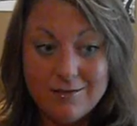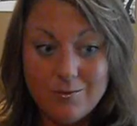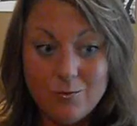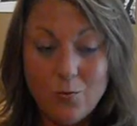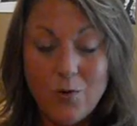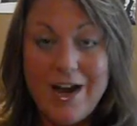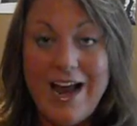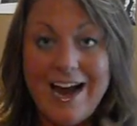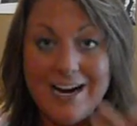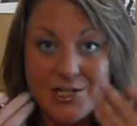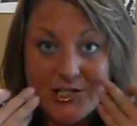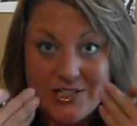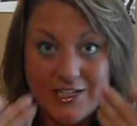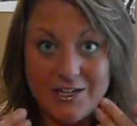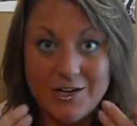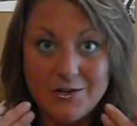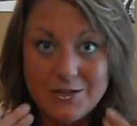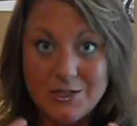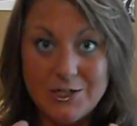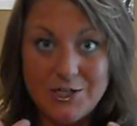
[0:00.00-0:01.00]
what actually
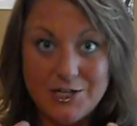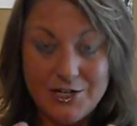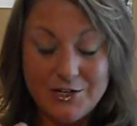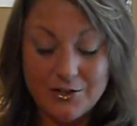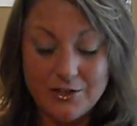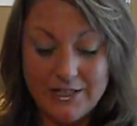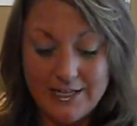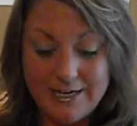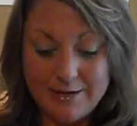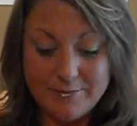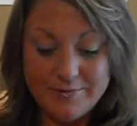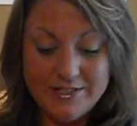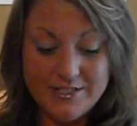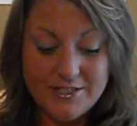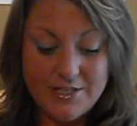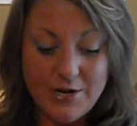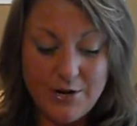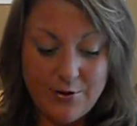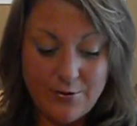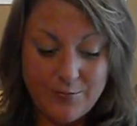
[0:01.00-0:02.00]
goes onto your lips.
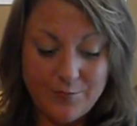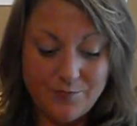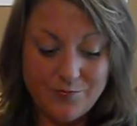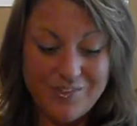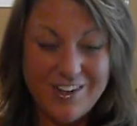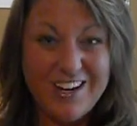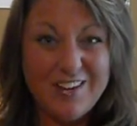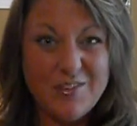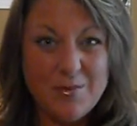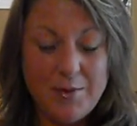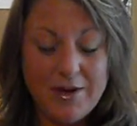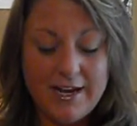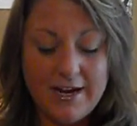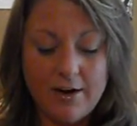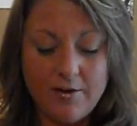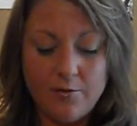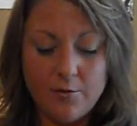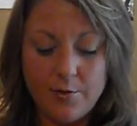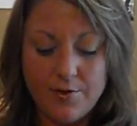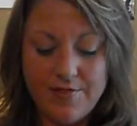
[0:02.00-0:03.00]
So you have to be
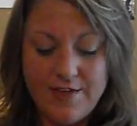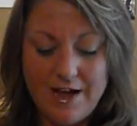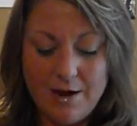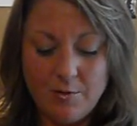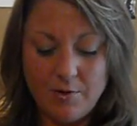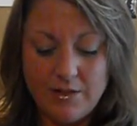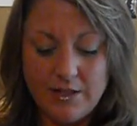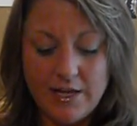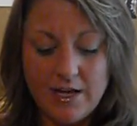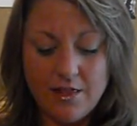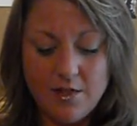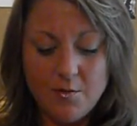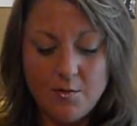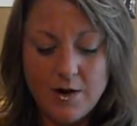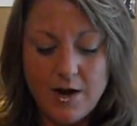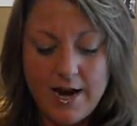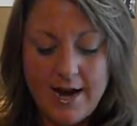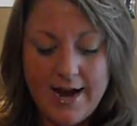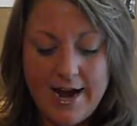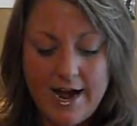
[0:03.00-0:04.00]
careful with that one. The other
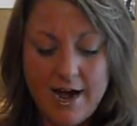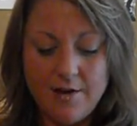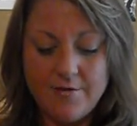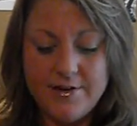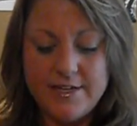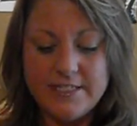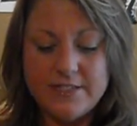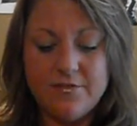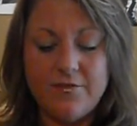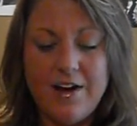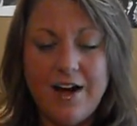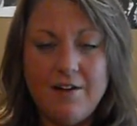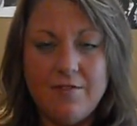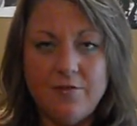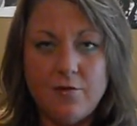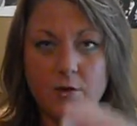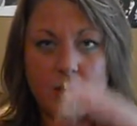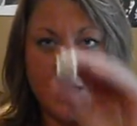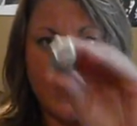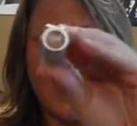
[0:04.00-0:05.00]
one I have is five
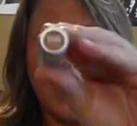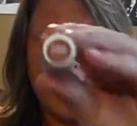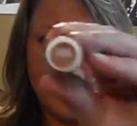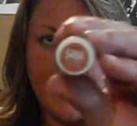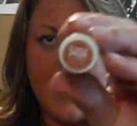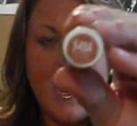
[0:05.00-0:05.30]
forty-nine